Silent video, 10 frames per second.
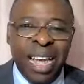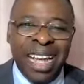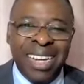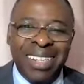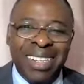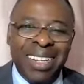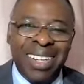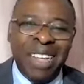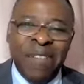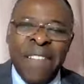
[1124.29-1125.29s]
And
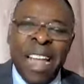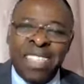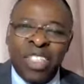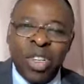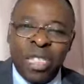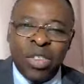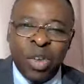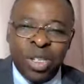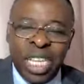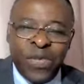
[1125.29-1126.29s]
the event is not as
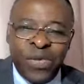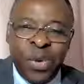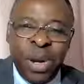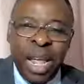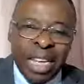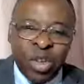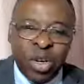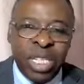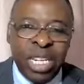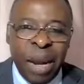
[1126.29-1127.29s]
successful as
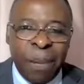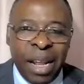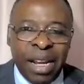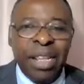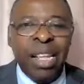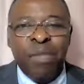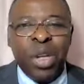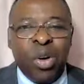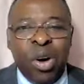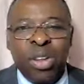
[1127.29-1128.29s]
original plan
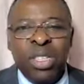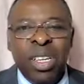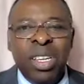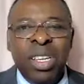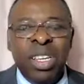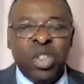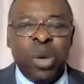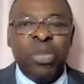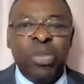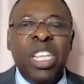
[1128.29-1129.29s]
because
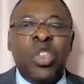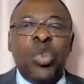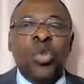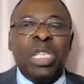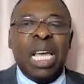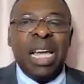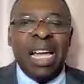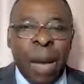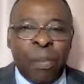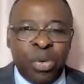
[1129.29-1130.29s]
some issues
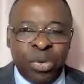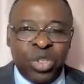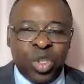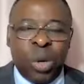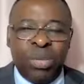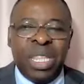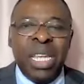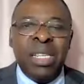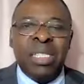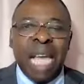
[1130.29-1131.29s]
happened, some
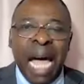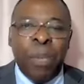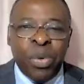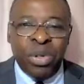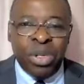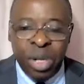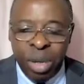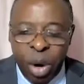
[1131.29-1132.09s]
things happened.